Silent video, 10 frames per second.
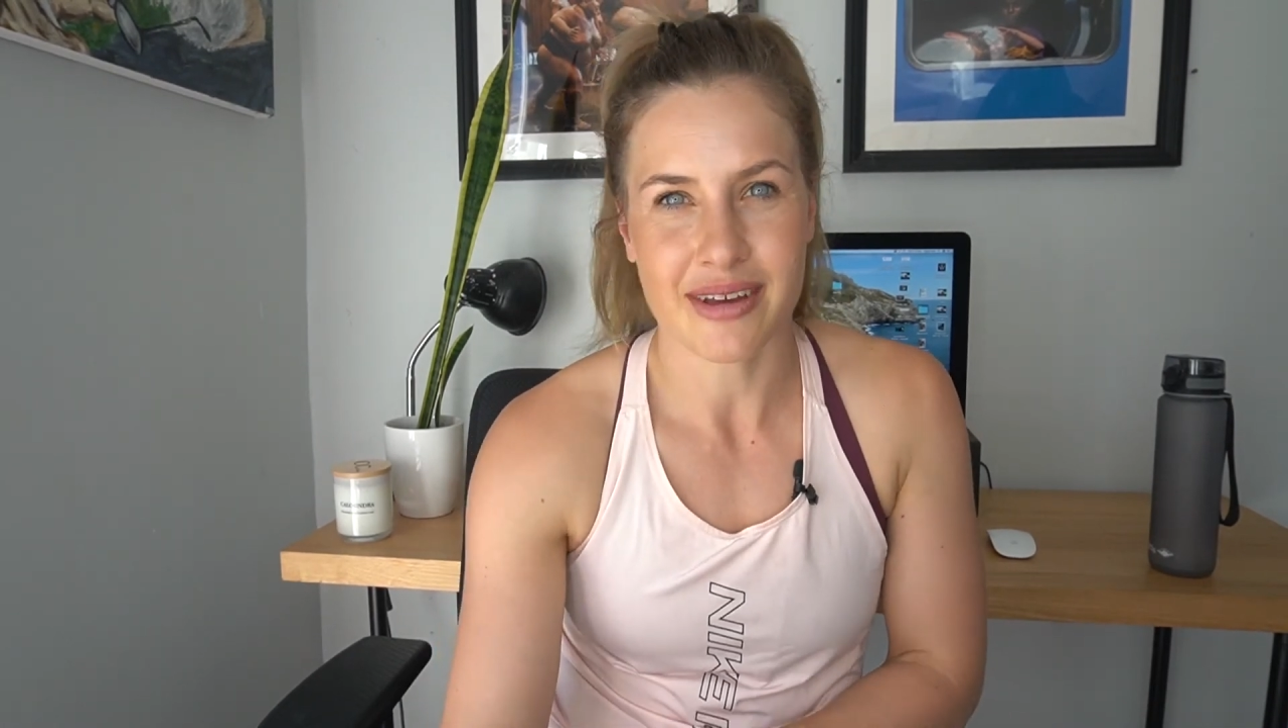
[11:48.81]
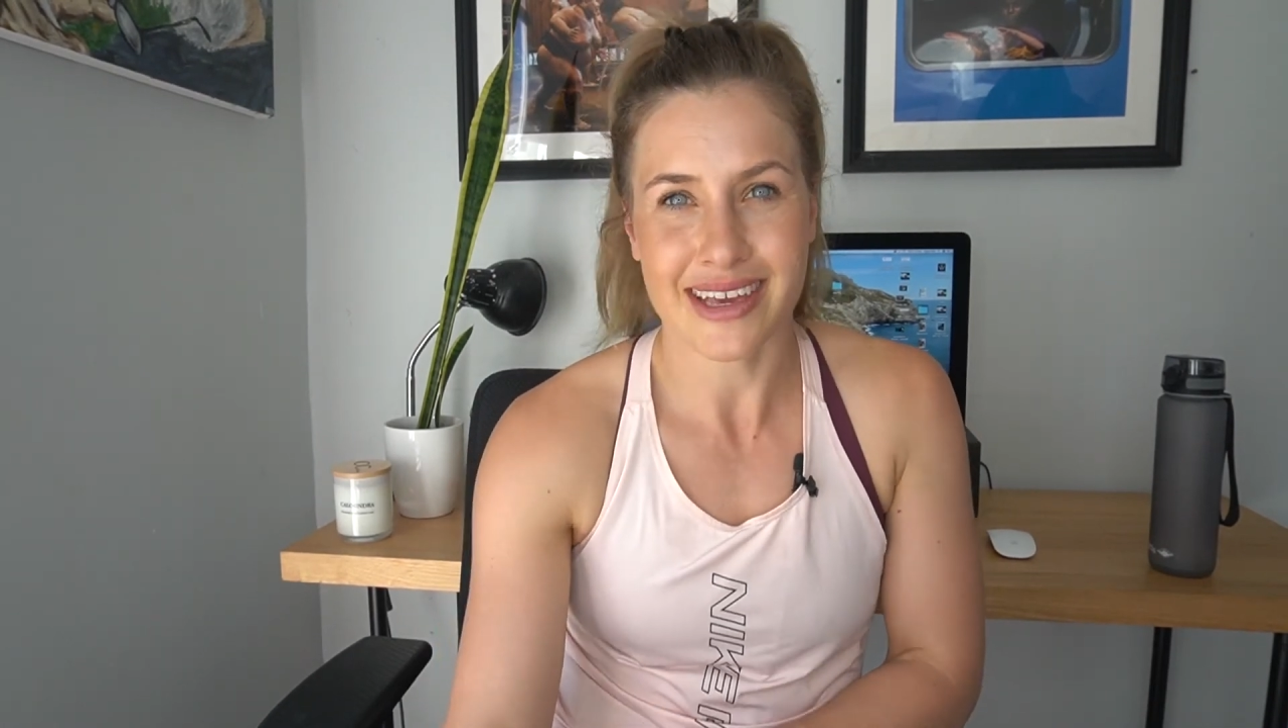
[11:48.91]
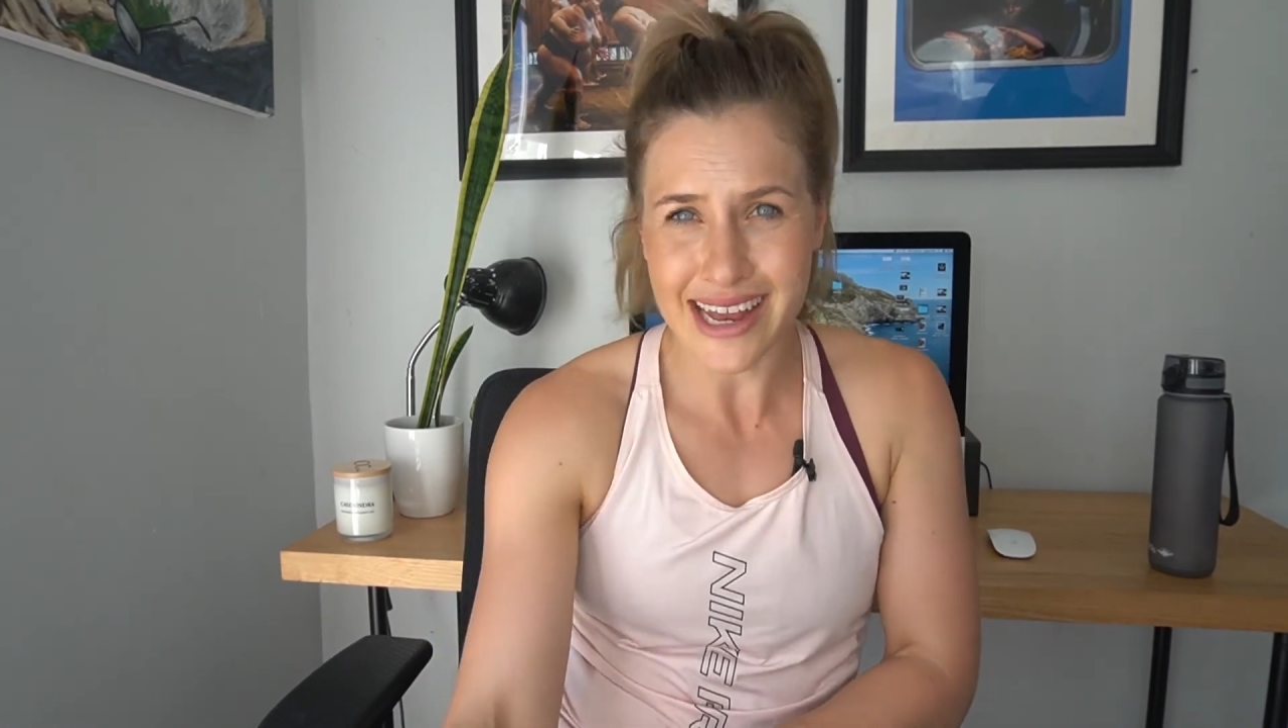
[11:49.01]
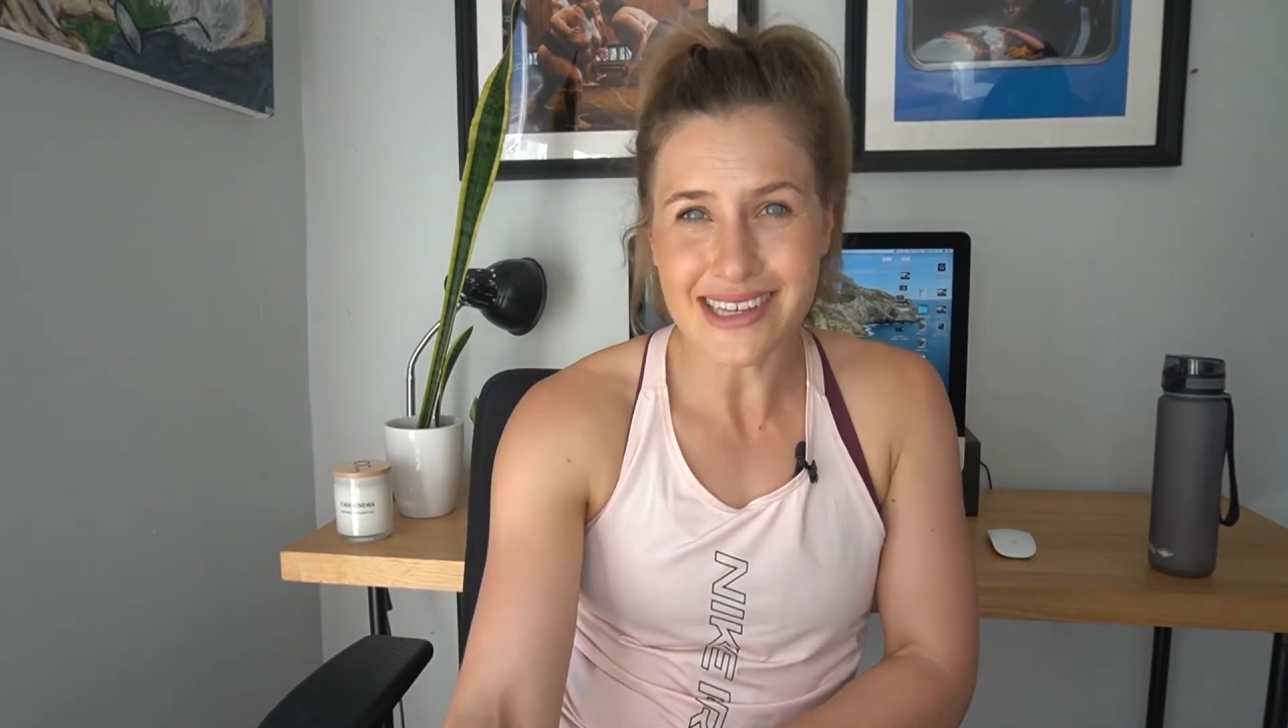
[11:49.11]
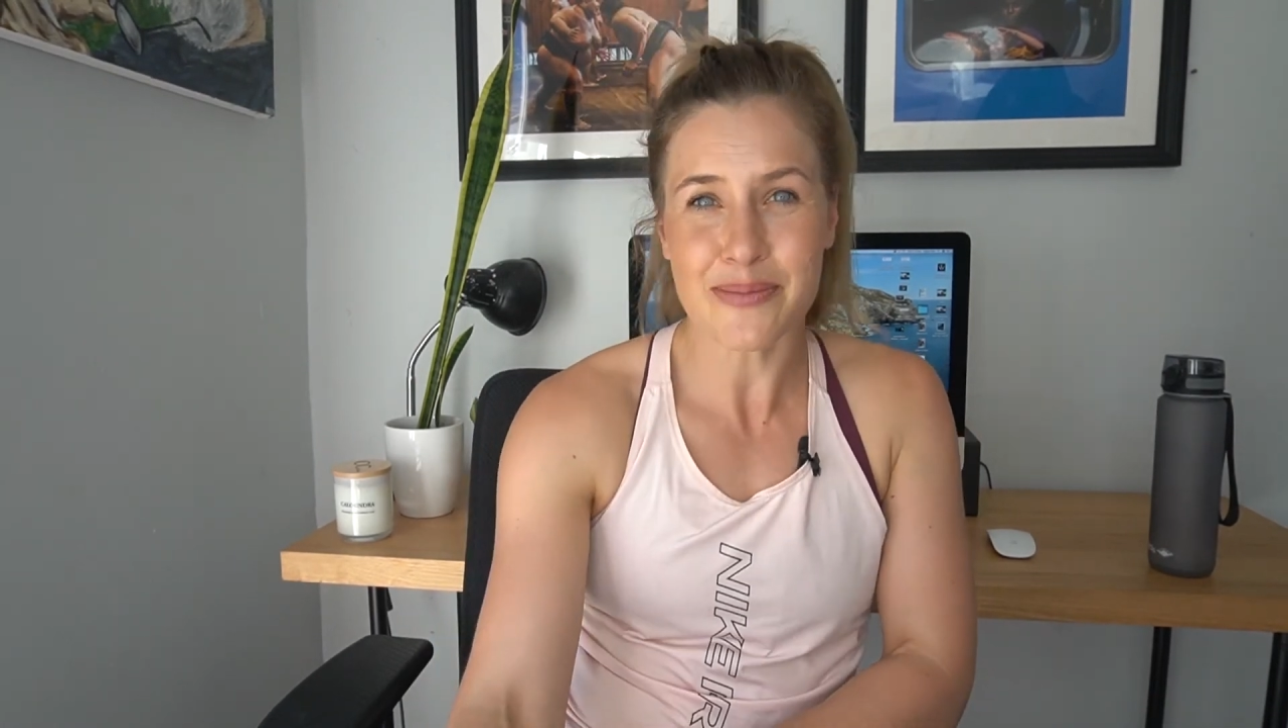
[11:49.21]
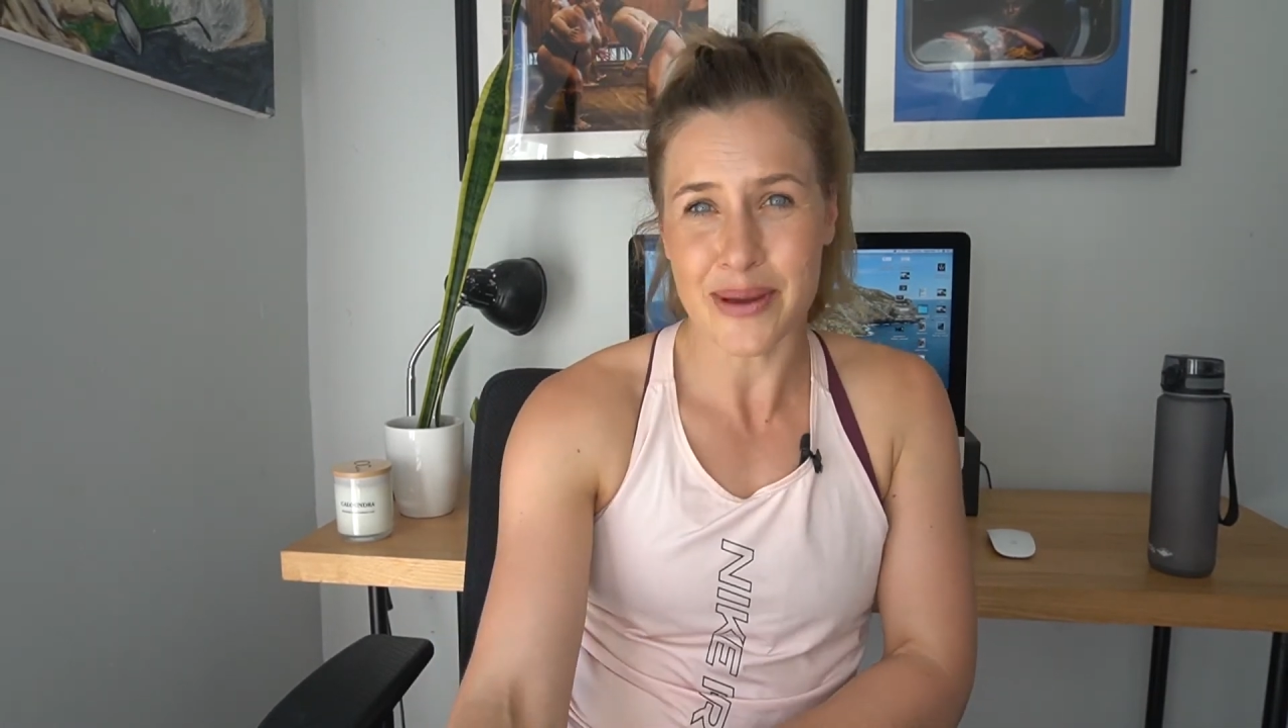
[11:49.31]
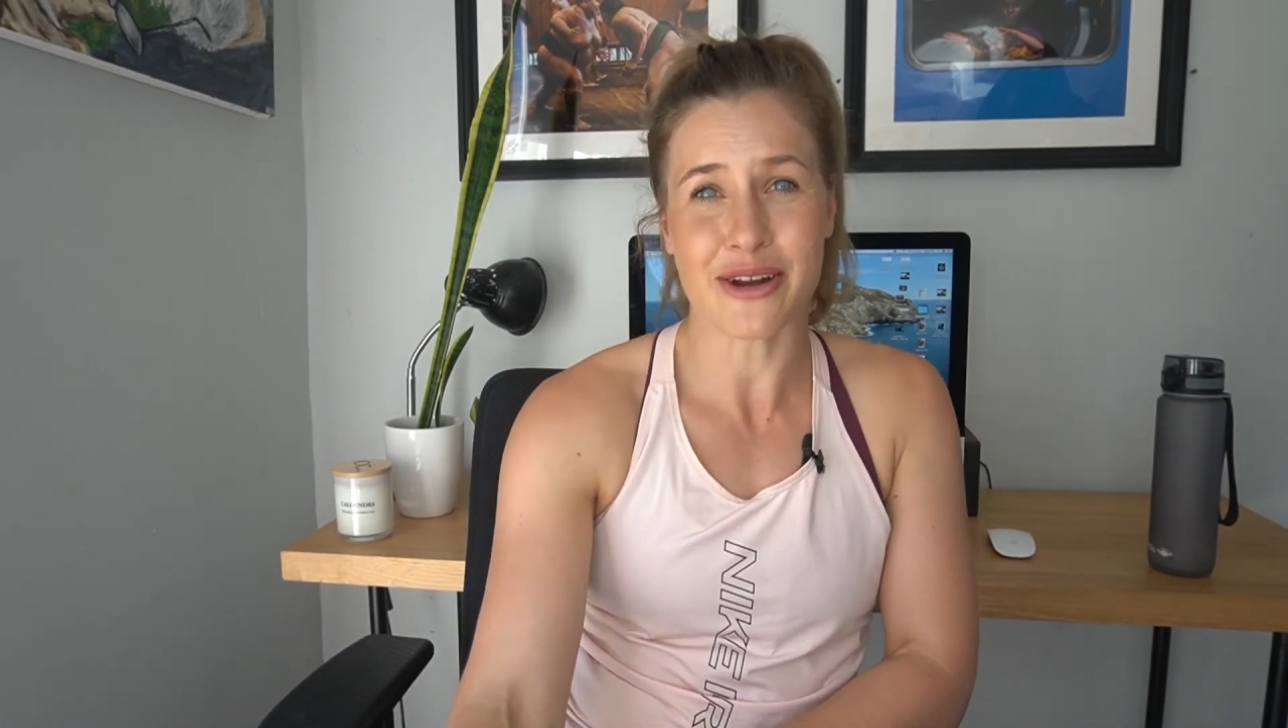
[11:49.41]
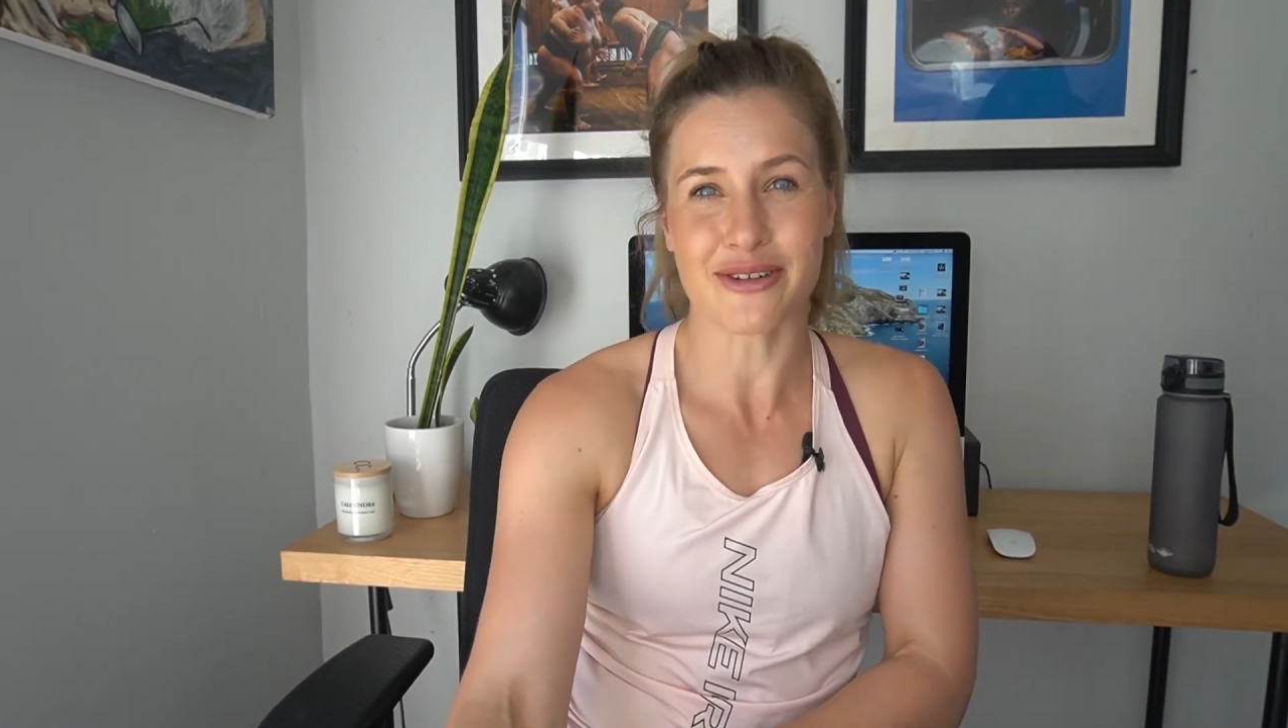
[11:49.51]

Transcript: get to bed